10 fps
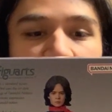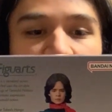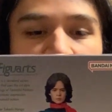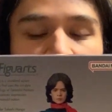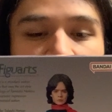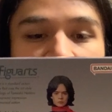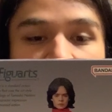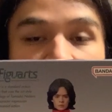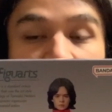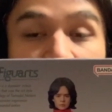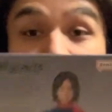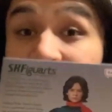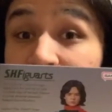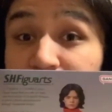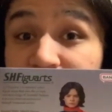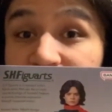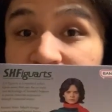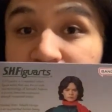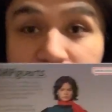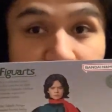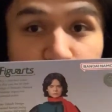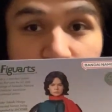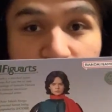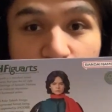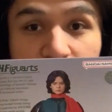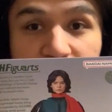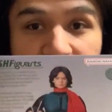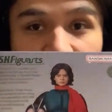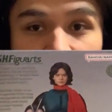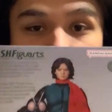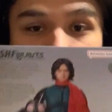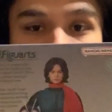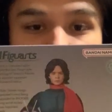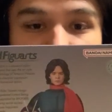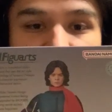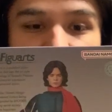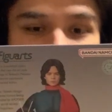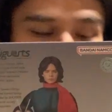So with that being said, nothing more to it, and get on right on into it.